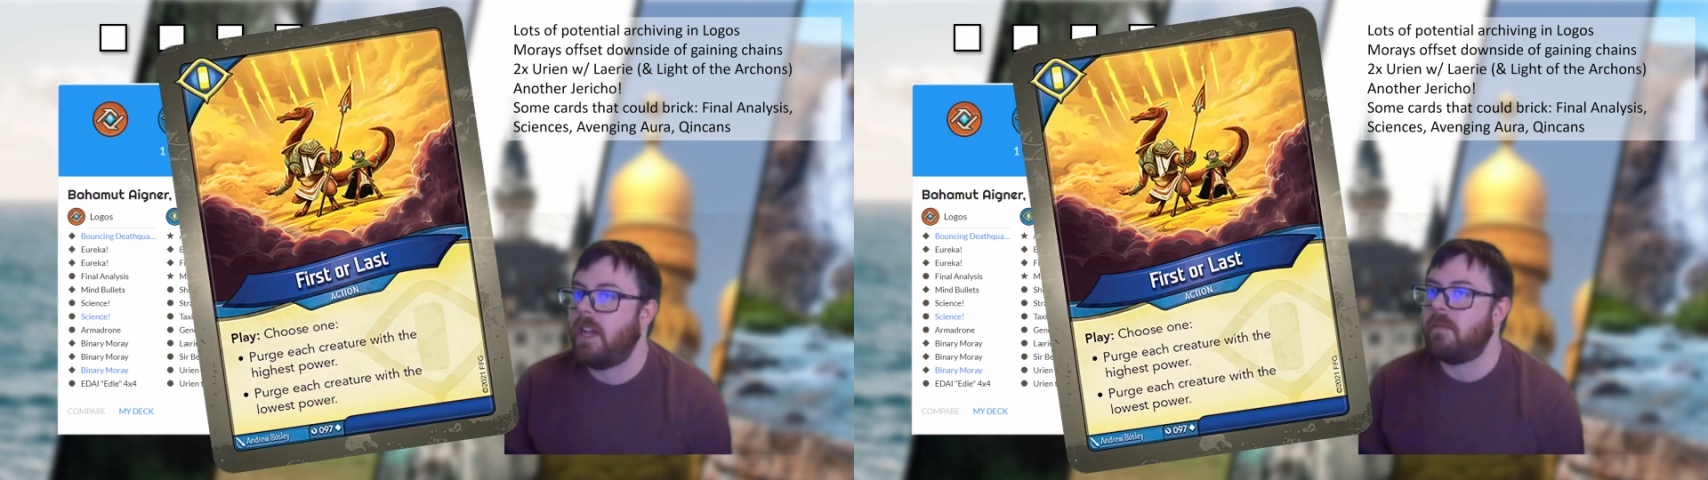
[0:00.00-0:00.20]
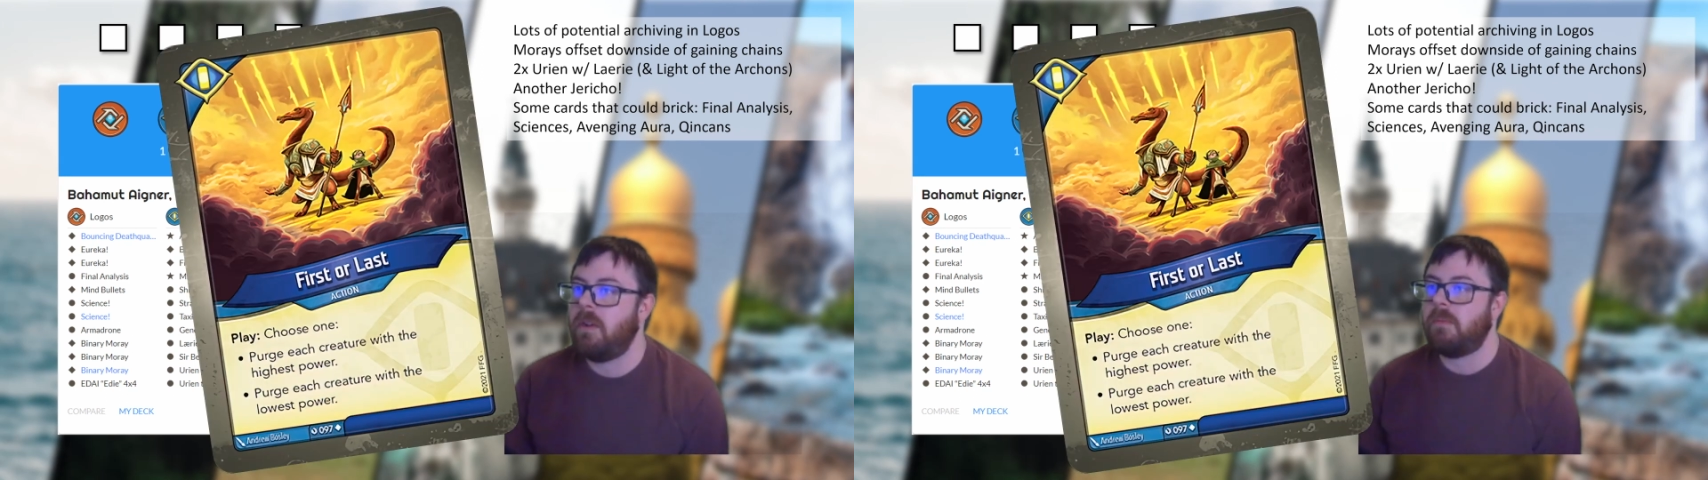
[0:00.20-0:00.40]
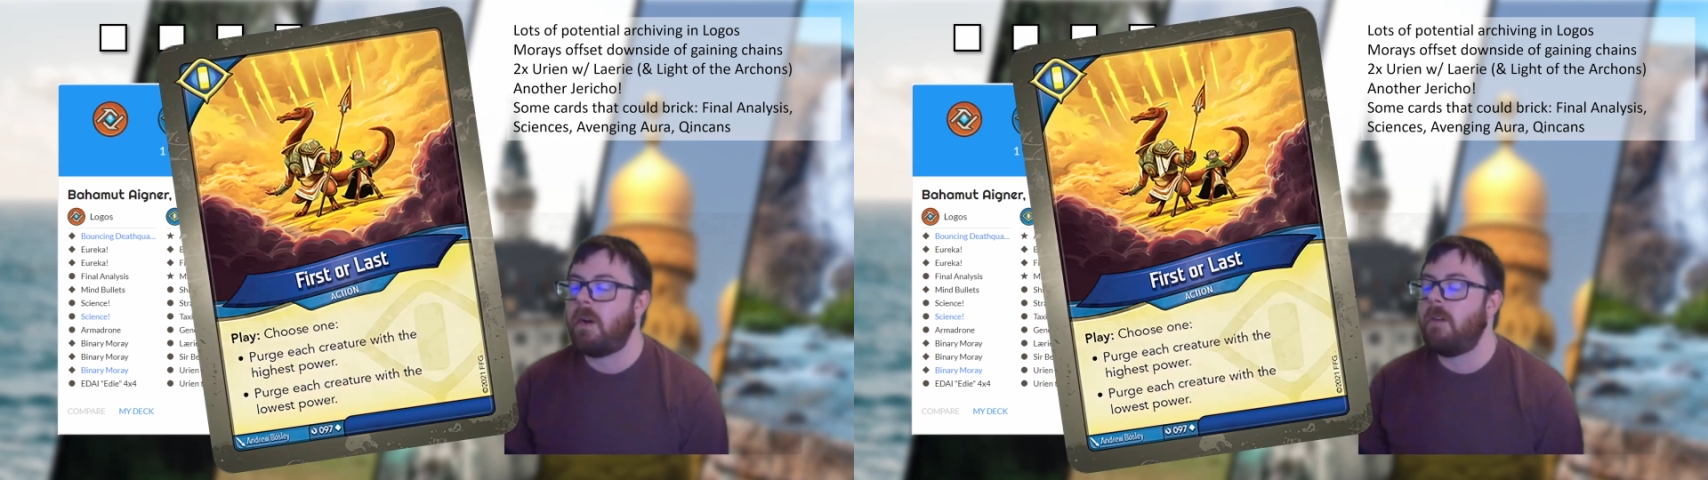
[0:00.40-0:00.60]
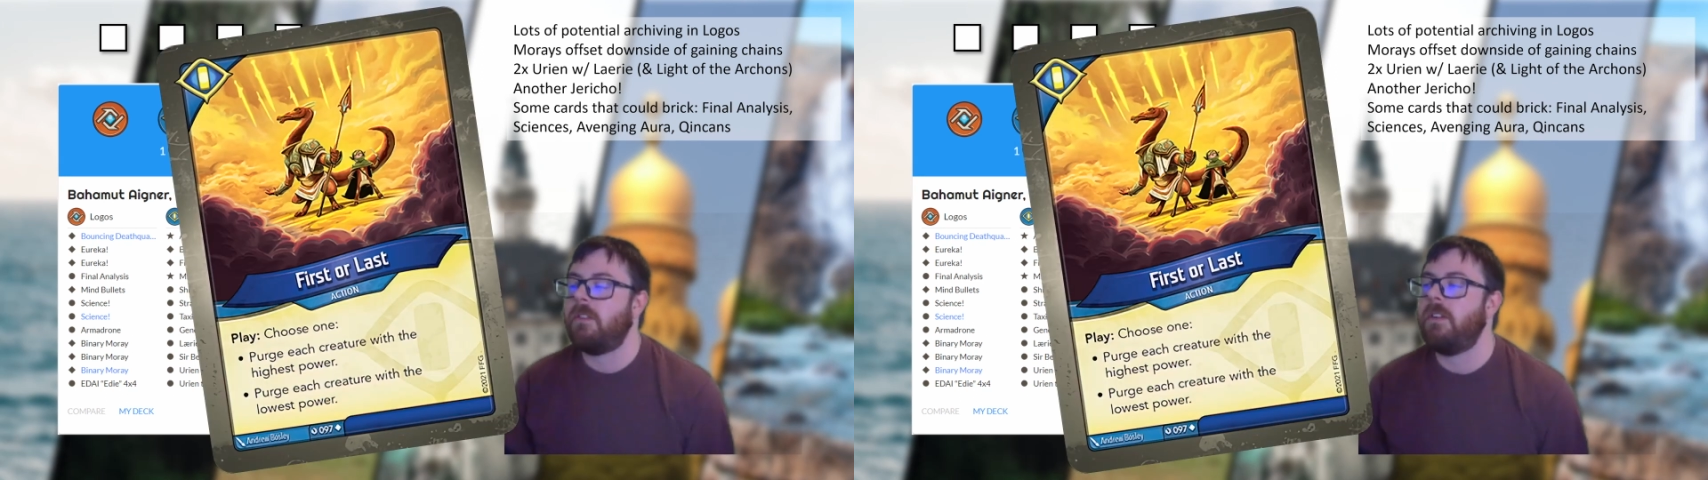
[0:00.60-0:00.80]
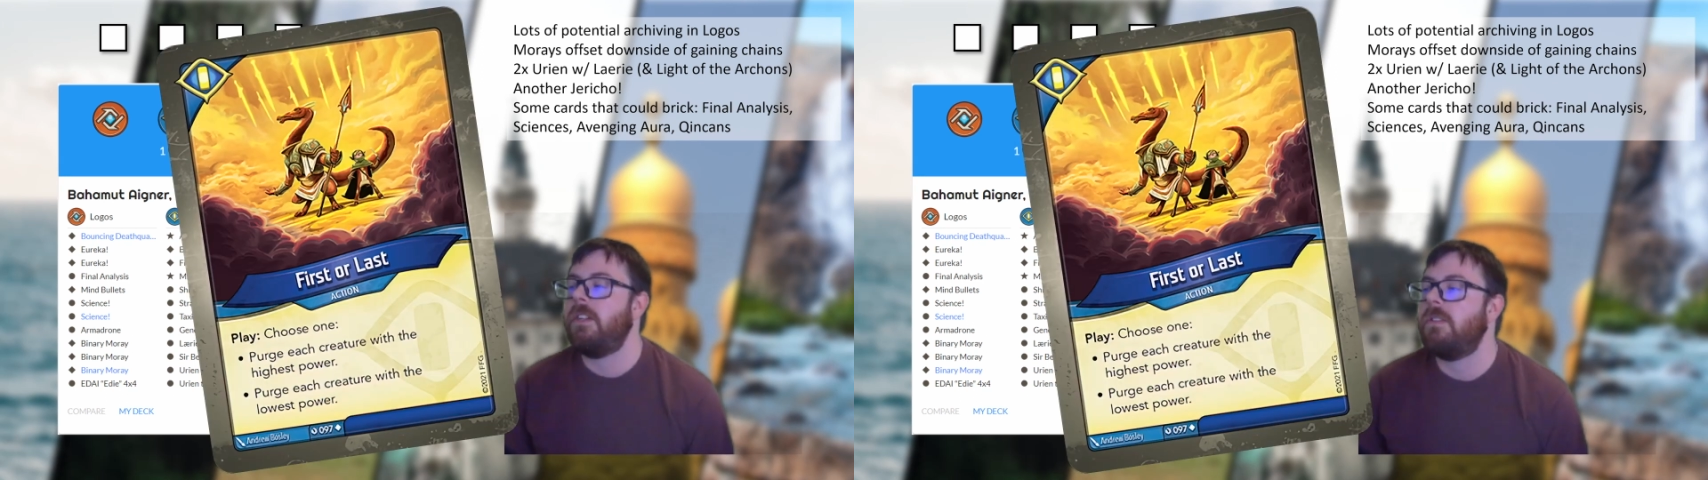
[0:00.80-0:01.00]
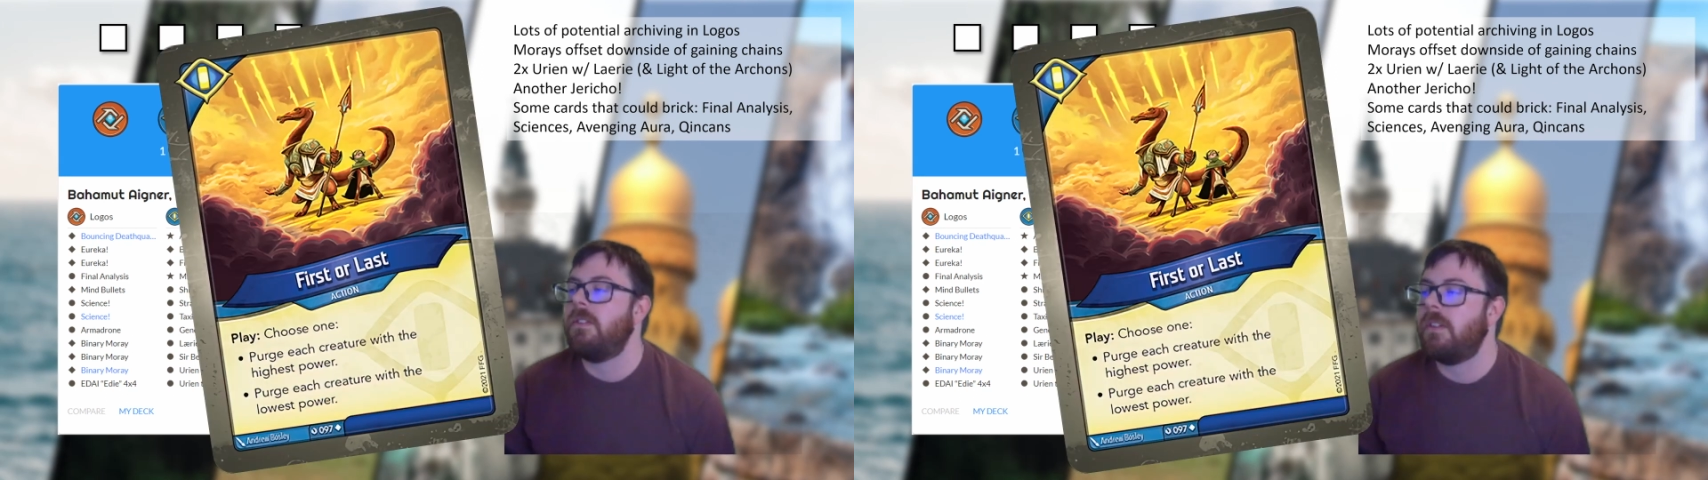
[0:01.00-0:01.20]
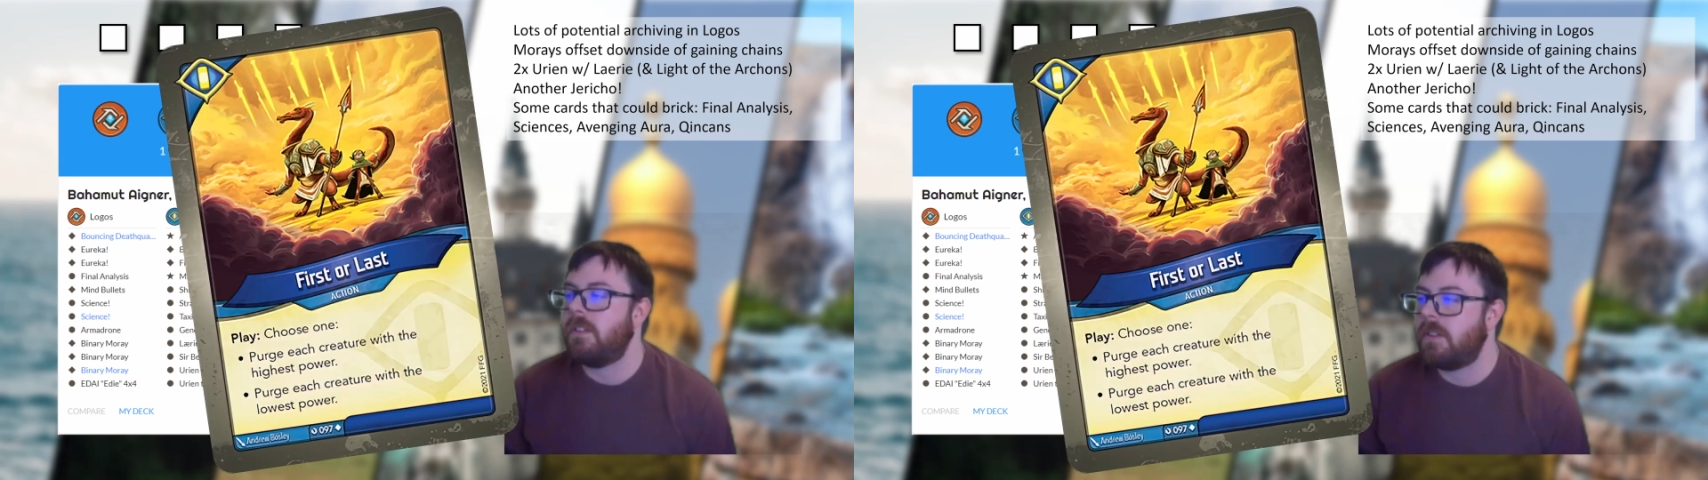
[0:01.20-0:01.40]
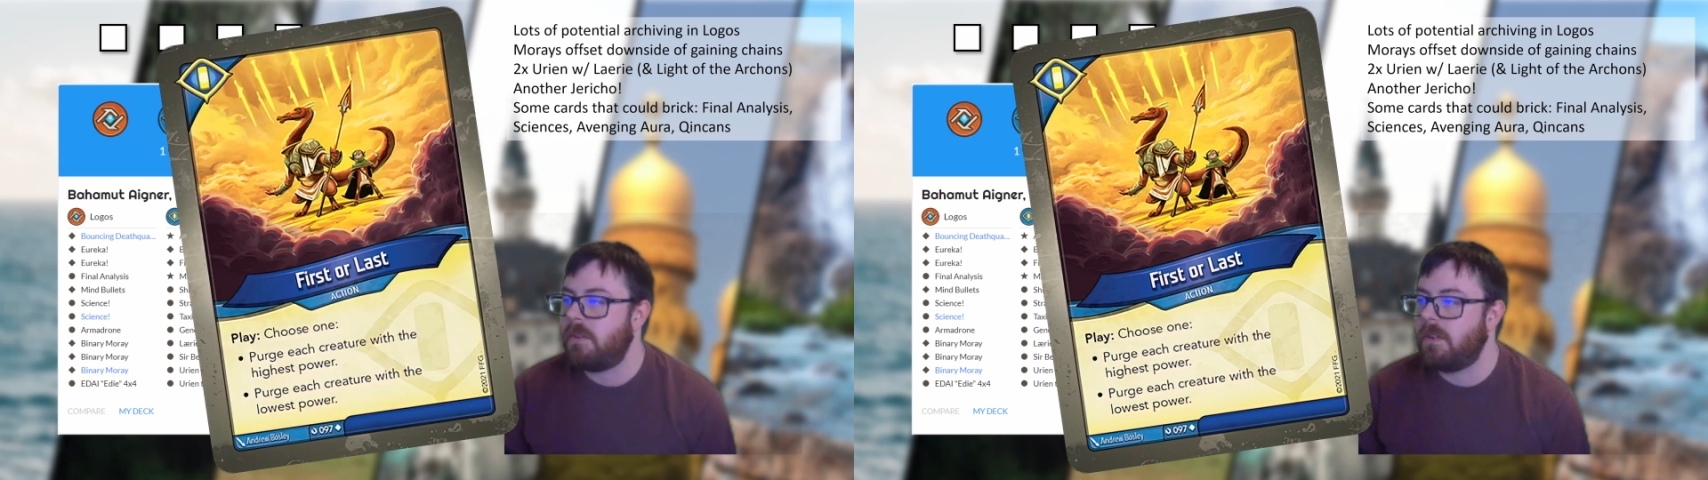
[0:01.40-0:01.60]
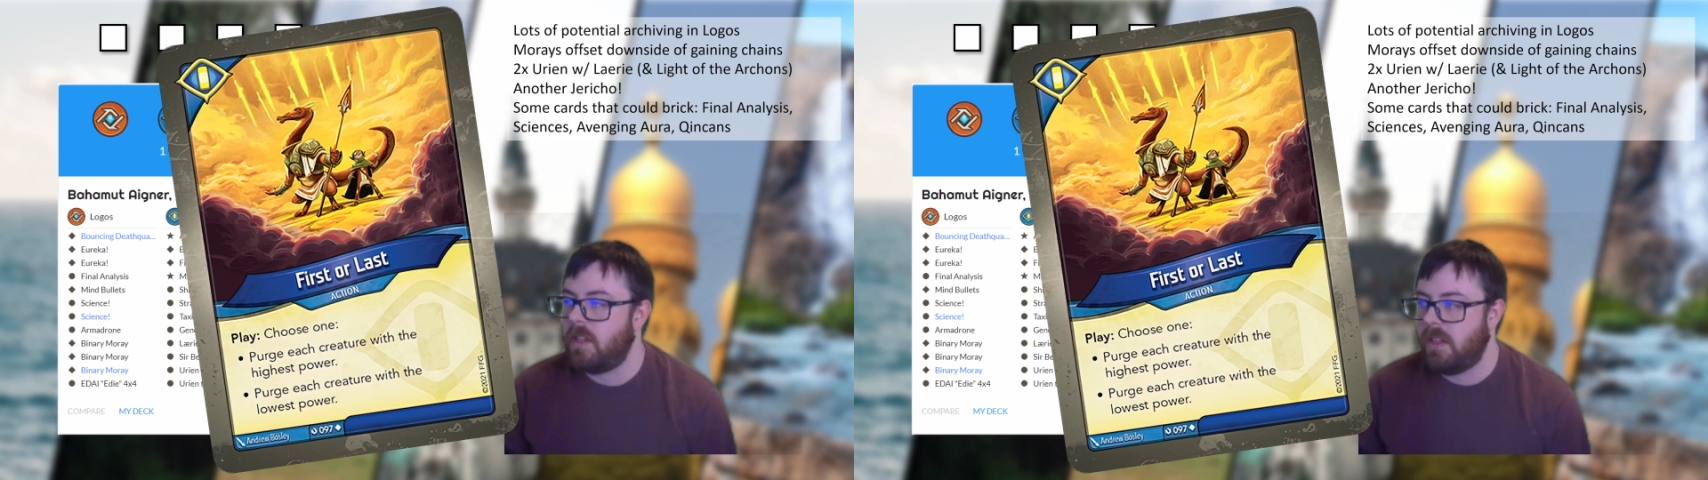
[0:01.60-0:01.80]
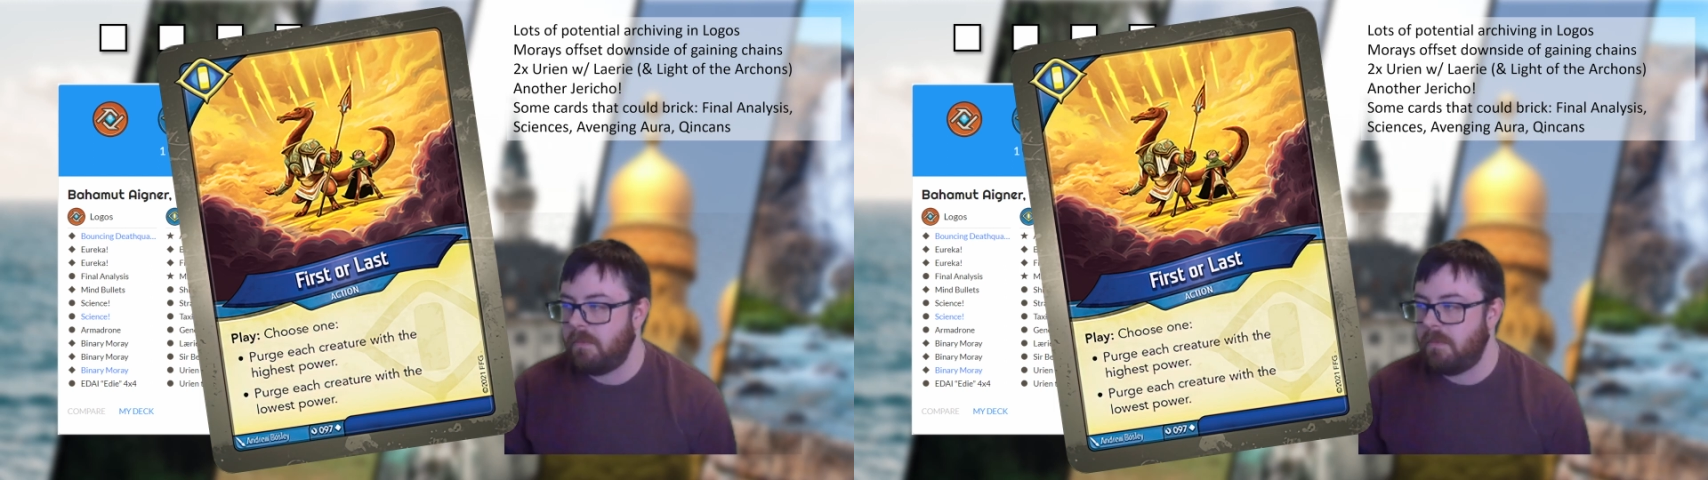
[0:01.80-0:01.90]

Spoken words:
most powerful creatures or the